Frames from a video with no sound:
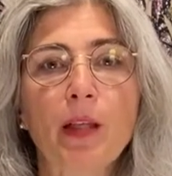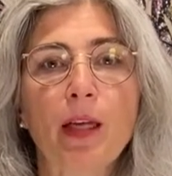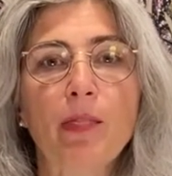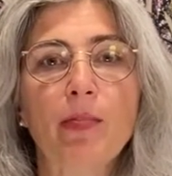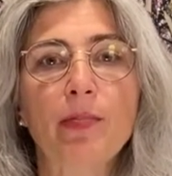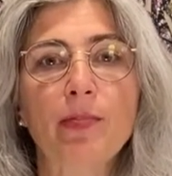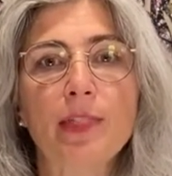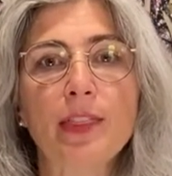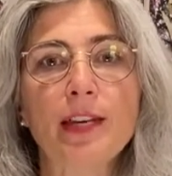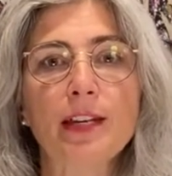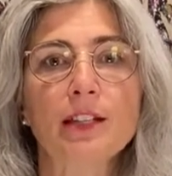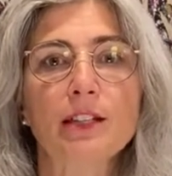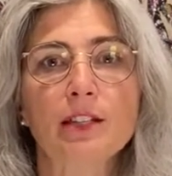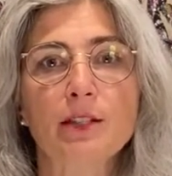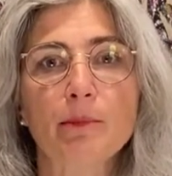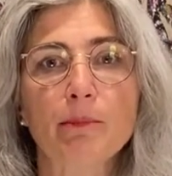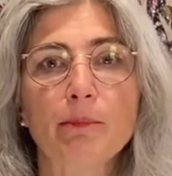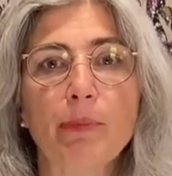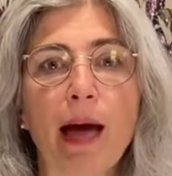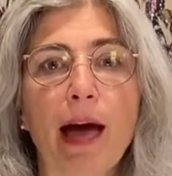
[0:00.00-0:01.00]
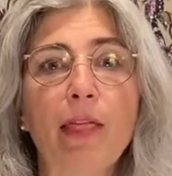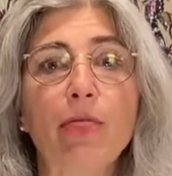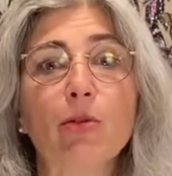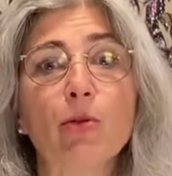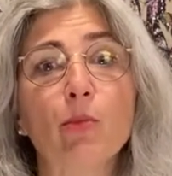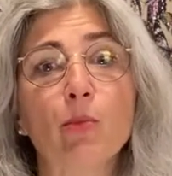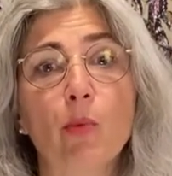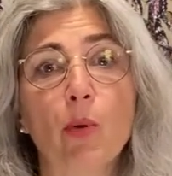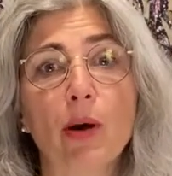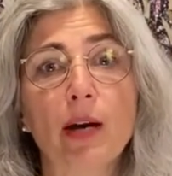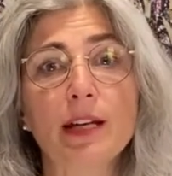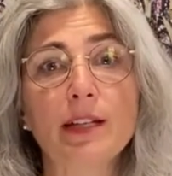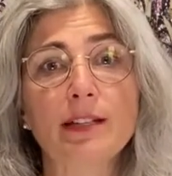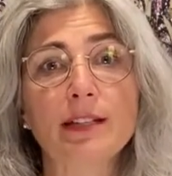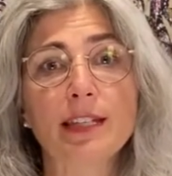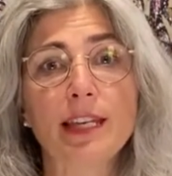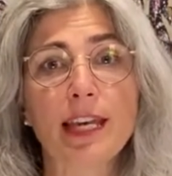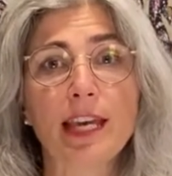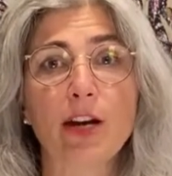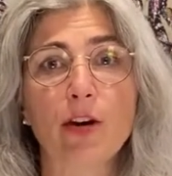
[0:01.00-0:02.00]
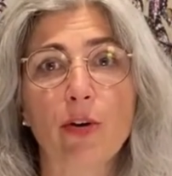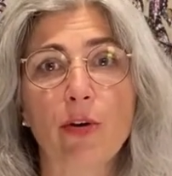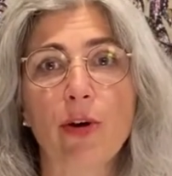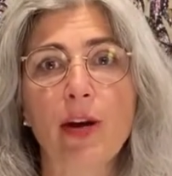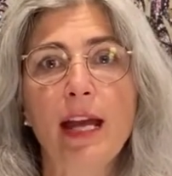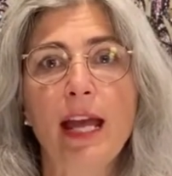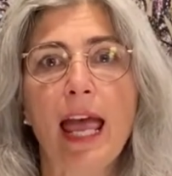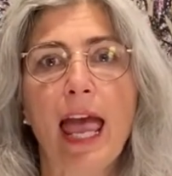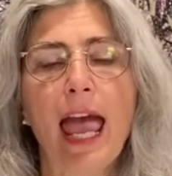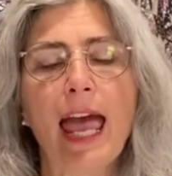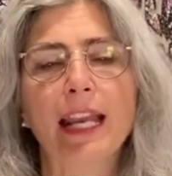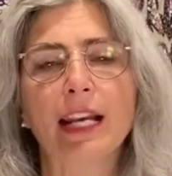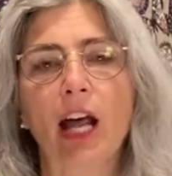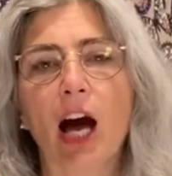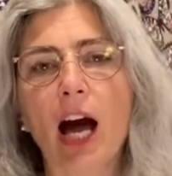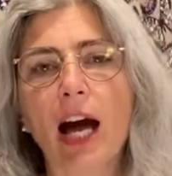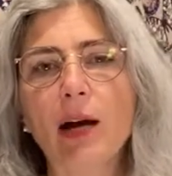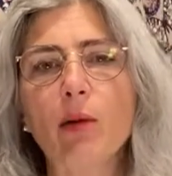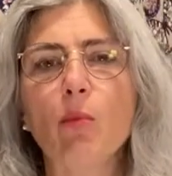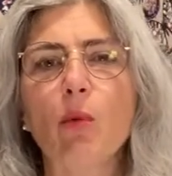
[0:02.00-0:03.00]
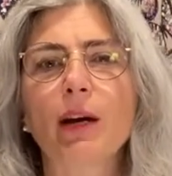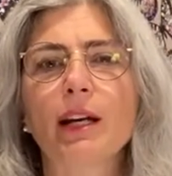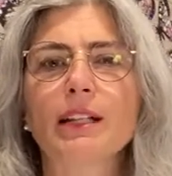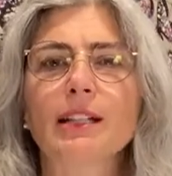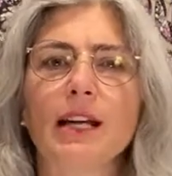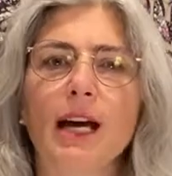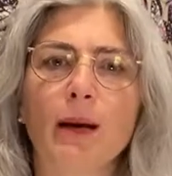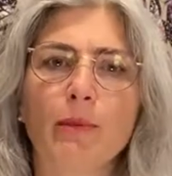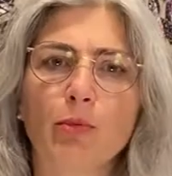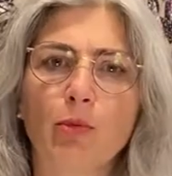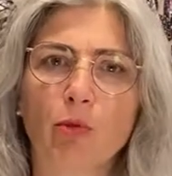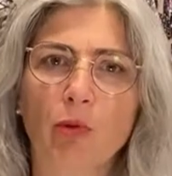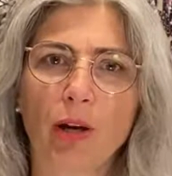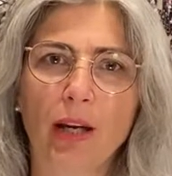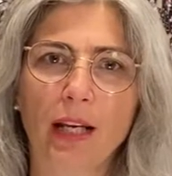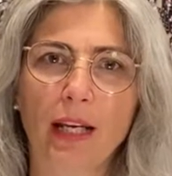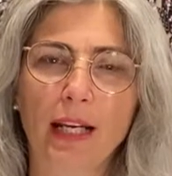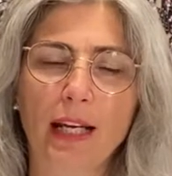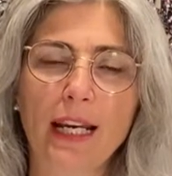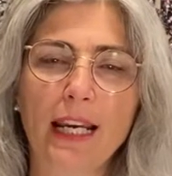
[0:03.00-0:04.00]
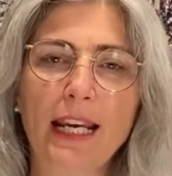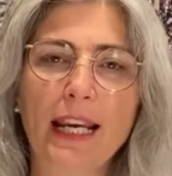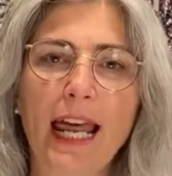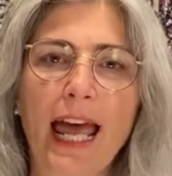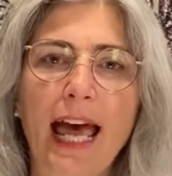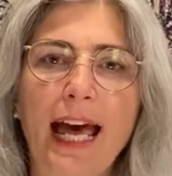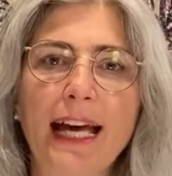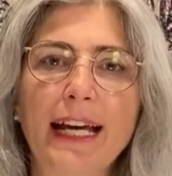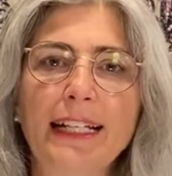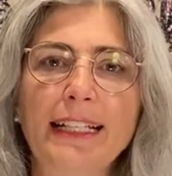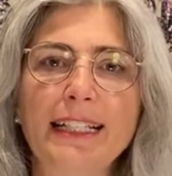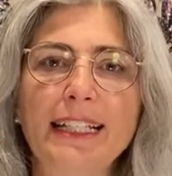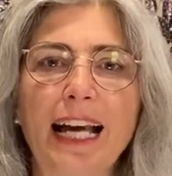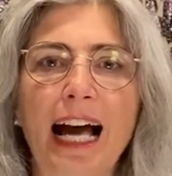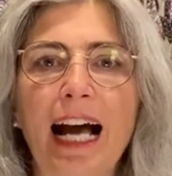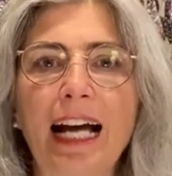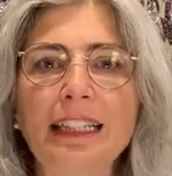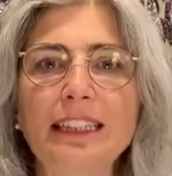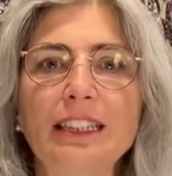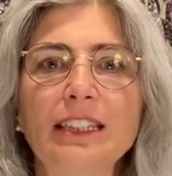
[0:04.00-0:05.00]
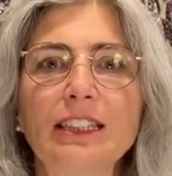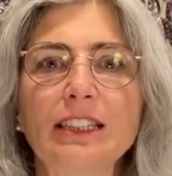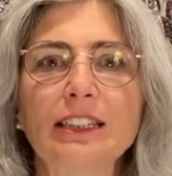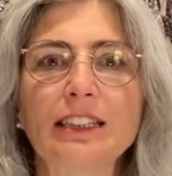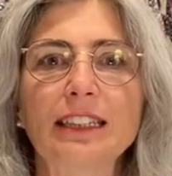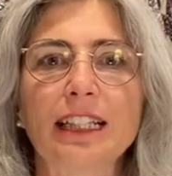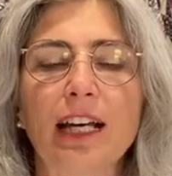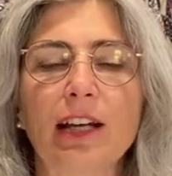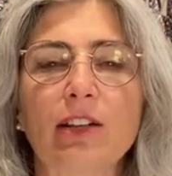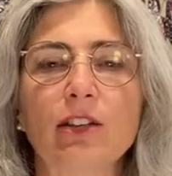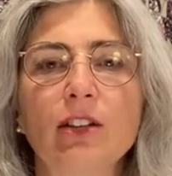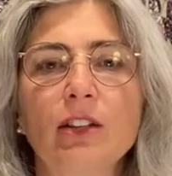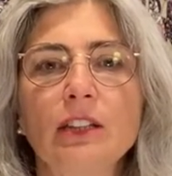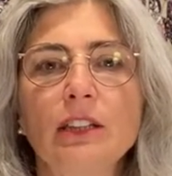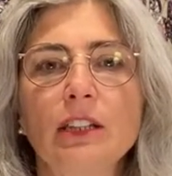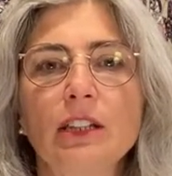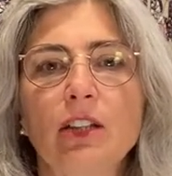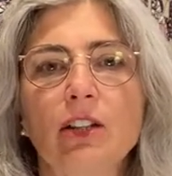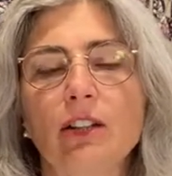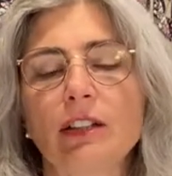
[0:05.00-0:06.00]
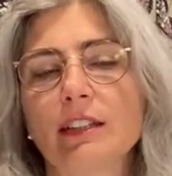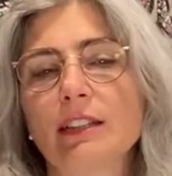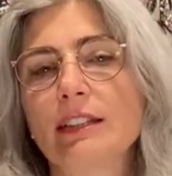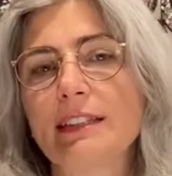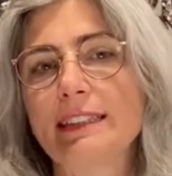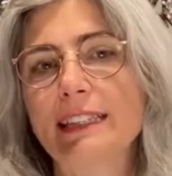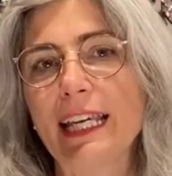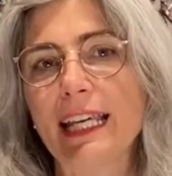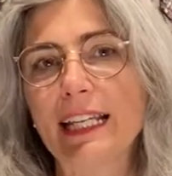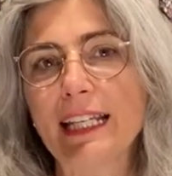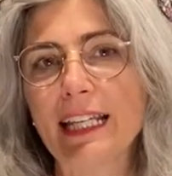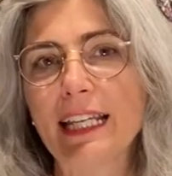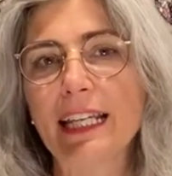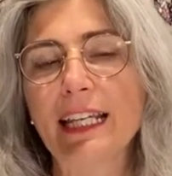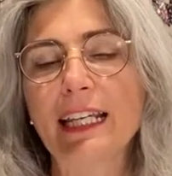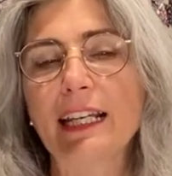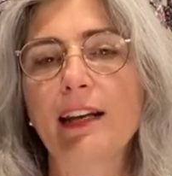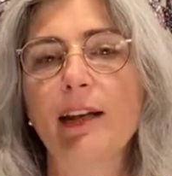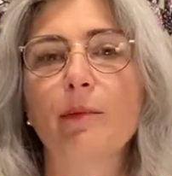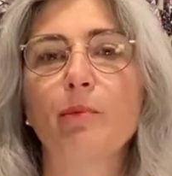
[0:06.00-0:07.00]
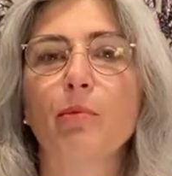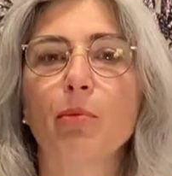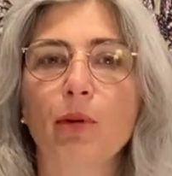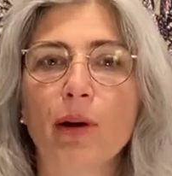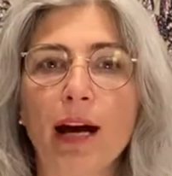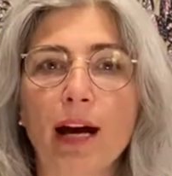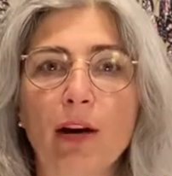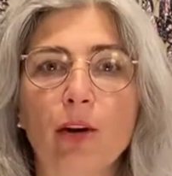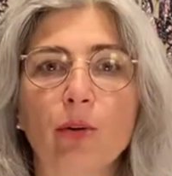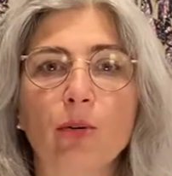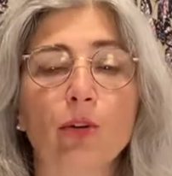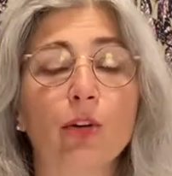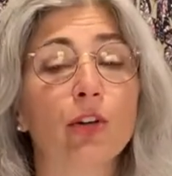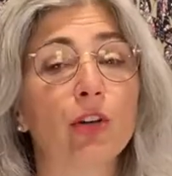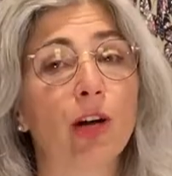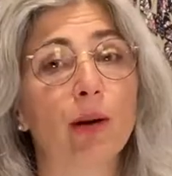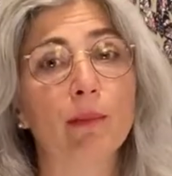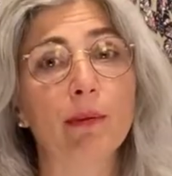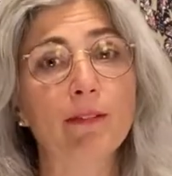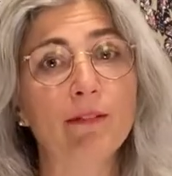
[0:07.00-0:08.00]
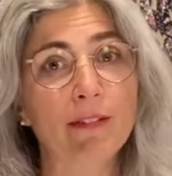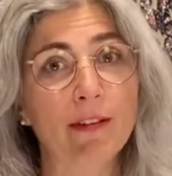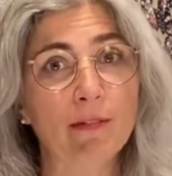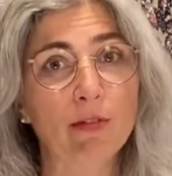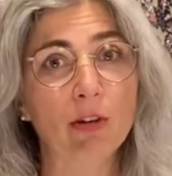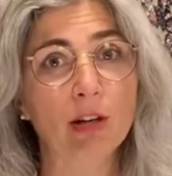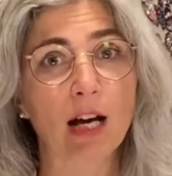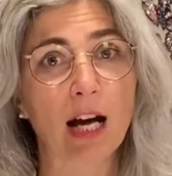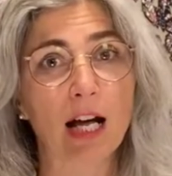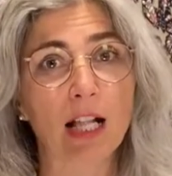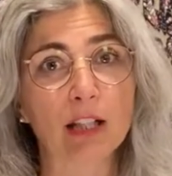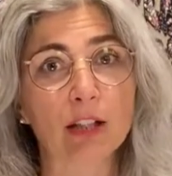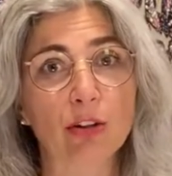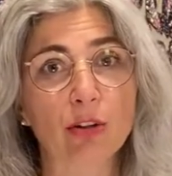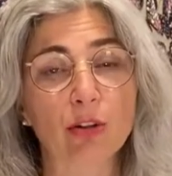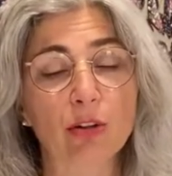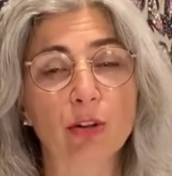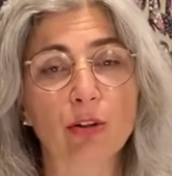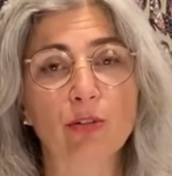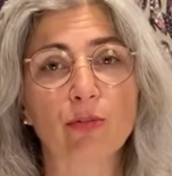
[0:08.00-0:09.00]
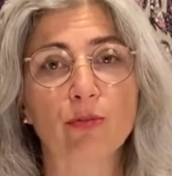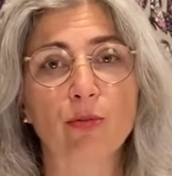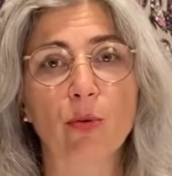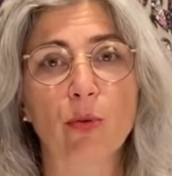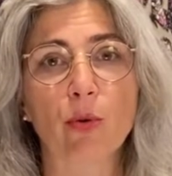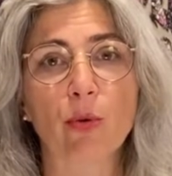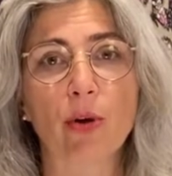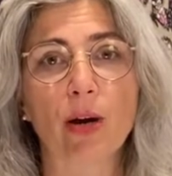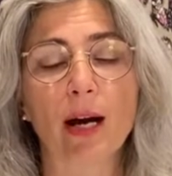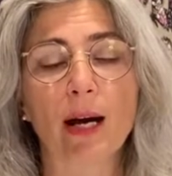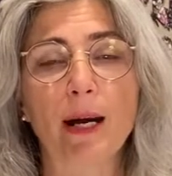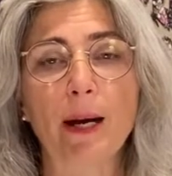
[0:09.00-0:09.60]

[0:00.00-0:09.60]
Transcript: this bathroom was here and I wanted to upgrade it. It had tiles that little dated brown, not my favorite color for